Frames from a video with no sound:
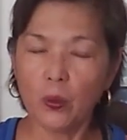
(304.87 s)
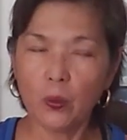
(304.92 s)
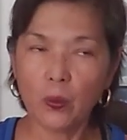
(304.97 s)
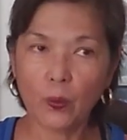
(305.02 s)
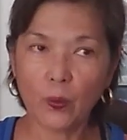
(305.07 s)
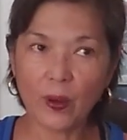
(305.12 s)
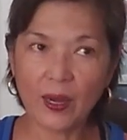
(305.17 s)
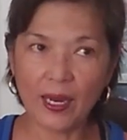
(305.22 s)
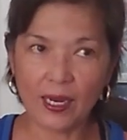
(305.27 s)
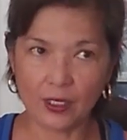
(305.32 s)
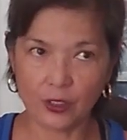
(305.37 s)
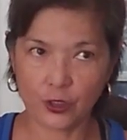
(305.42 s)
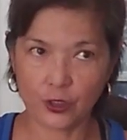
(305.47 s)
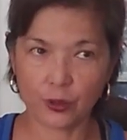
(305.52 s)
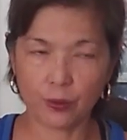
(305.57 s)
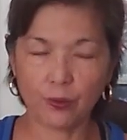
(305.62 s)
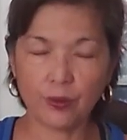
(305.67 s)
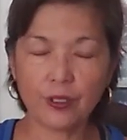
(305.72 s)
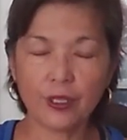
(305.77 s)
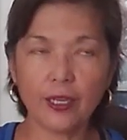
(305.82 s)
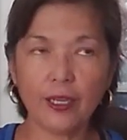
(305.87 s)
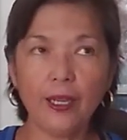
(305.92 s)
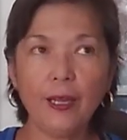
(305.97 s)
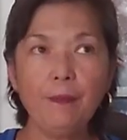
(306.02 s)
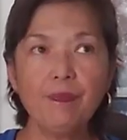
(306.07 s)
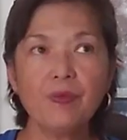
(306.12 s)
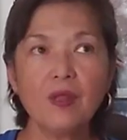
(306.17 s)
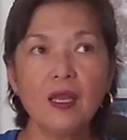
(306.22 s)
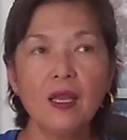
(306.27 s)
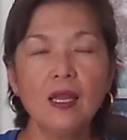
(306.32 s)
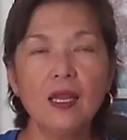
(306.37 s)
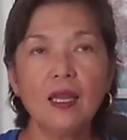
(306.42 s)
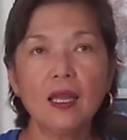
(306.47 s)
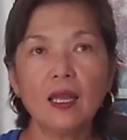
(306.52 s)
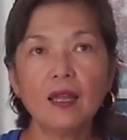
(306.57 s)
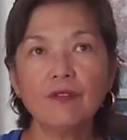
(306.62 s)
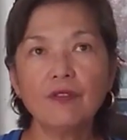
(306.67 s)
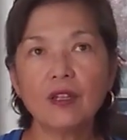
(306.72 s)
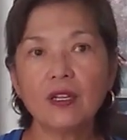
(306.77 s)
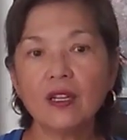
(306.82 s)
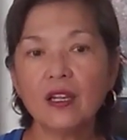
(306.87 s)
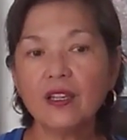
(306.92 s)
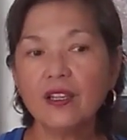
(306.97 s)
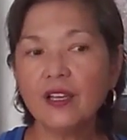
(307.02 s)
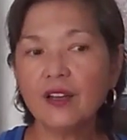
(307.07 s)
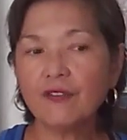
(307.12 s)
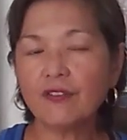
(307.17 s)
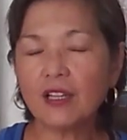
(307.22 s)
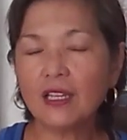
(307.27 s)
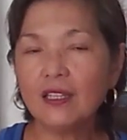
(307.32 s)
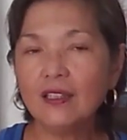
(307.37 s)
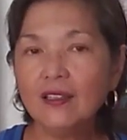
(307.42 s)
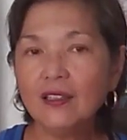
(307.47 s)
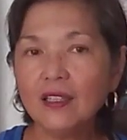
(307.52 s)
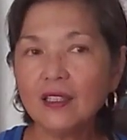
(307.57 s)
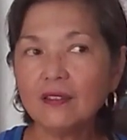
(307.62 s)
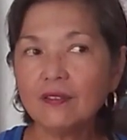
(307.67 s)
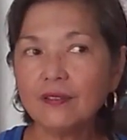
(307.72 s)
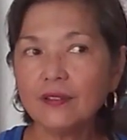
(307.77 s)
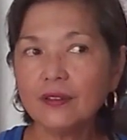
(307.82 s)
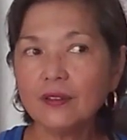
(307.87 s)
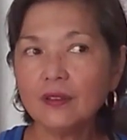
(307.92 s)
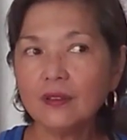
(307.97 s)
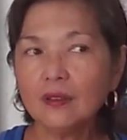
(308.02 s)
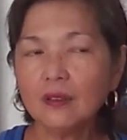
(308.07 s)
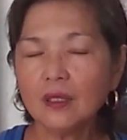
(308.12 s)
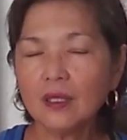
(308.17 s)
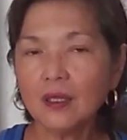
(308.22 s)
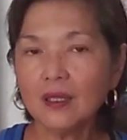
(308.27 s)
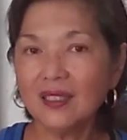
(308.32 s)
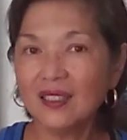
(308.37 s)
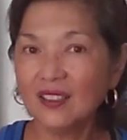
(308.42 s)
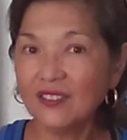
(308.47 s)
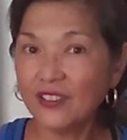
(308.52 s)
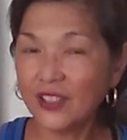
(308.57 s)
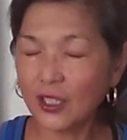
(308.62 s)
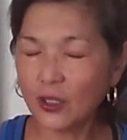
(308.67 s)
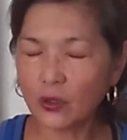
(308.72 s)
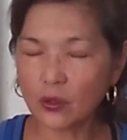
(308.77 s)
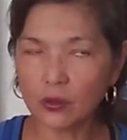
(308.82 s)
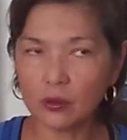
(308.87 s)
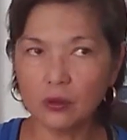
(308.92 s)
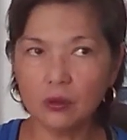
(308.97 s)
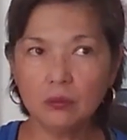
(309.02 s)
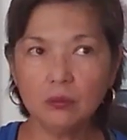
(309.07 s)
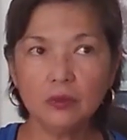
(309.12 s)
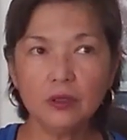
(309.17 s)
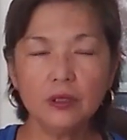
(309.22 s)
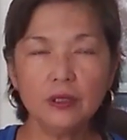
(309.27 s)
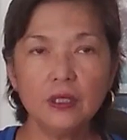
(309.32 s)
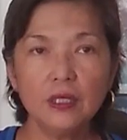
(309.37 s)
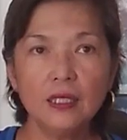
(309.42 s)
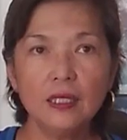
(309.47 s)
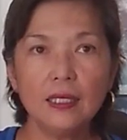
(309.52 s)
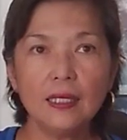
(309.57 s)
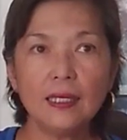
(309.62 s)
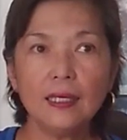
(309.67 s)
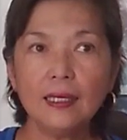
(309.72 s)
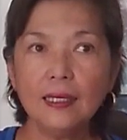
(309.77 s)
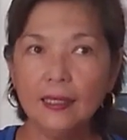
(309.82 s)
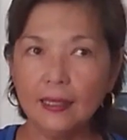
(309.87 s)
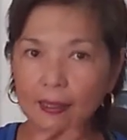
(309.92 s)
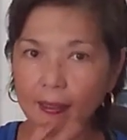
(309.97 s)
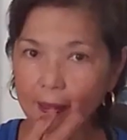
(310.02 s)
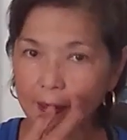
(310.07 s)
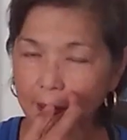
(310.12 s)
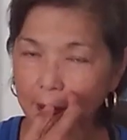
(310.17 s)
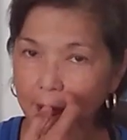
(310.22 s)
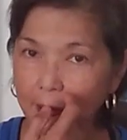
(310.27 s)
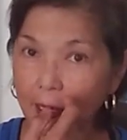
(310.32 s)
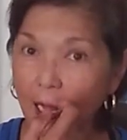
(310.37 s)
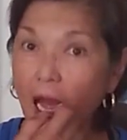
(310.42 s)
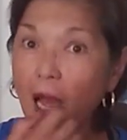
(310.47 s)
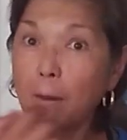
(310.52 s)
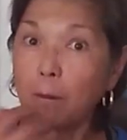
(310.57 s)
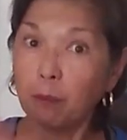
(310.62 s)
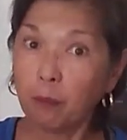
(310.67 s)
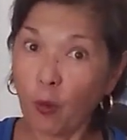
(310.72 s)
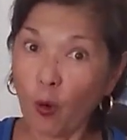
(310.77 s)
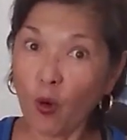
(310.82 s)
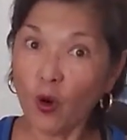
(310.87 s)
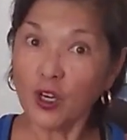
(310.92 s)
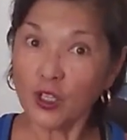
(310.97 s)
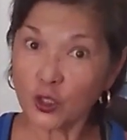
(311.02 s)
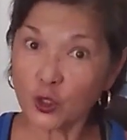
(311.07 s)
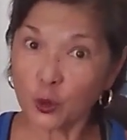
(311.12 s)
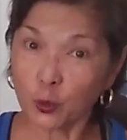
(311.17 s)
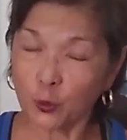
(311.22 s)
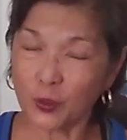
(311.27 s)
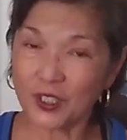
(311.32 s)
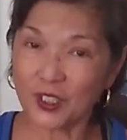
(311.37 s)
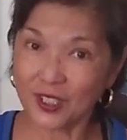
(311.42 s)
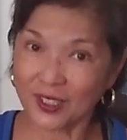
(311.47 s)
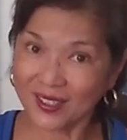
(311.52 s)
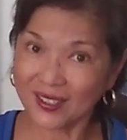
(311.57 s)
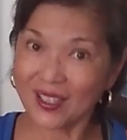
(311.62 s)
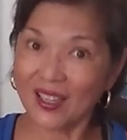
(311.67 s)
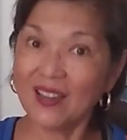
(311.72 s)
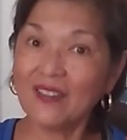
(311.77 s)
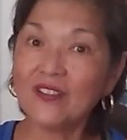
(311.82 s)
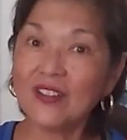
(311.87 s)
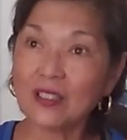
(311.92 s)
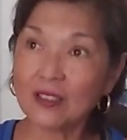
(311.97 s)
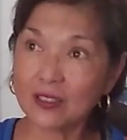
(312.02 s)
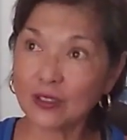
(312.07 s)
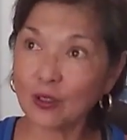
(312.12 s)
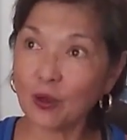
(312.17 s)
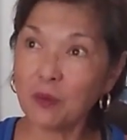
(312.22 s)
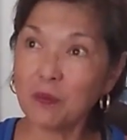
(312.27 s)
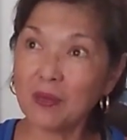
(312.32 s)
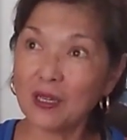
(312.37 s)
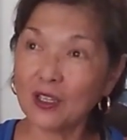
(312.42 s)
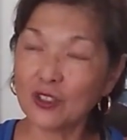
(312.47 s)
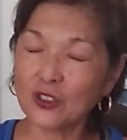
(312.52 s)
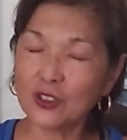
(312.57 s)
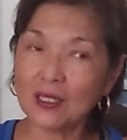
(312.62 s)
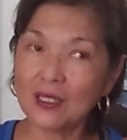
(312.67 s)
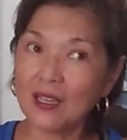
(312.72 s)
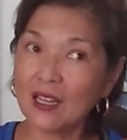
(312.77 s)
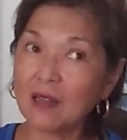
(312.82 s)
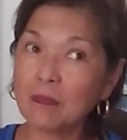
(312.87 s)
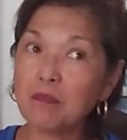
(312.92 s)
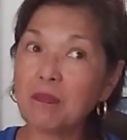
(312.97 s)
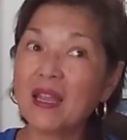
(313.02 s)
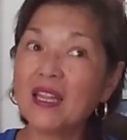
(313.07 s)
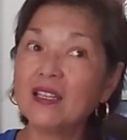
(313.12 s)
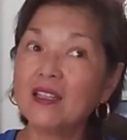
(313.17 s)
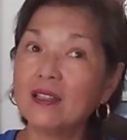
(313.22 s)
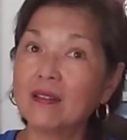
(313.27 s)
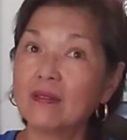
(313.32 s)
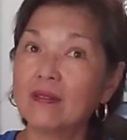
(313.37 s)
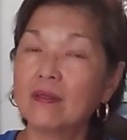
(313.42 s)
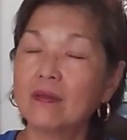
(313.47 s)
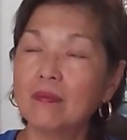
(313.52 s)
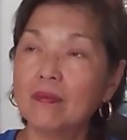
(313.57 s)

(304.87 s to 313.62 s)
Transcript: range, okay? And then I have a little living room and a porch which saved it so much, and it made it